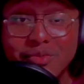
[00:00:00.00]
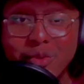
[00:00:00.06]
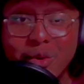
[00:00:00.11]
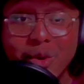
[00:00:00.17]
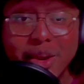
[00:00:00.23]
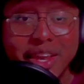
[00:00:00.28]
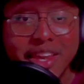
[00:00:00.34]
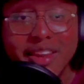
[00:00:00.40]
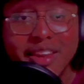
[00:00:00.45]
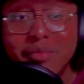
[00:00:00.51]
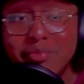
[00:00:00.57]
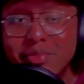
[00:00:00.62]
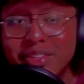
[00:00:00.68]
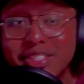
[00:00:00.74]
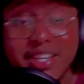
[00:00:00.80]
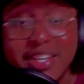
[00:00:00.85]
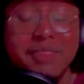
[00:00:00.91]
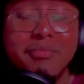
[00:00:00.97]
for. Again, I
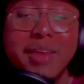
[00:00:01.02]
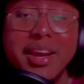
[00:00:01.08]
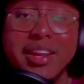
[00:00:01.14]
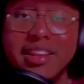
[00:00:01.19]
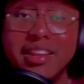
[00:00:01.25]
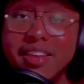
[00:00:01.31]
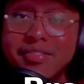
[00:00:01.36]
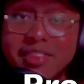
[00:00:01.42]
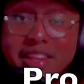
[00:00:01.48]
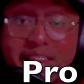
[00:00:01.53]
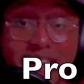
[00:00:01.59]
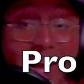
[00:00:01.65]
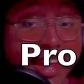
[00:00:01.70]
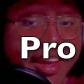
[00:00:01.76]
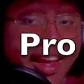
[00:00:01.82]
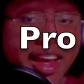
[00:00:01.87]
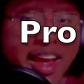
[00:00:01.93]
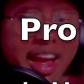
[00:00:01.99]
appreciate everybody that left a
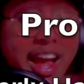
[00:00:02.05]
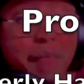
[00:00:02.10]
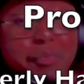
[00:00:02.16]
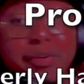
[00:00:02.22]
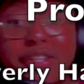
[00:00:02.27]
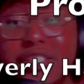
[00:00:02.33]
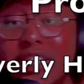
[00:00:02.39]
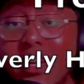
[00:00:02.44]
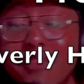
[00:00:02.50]
like. I appreciate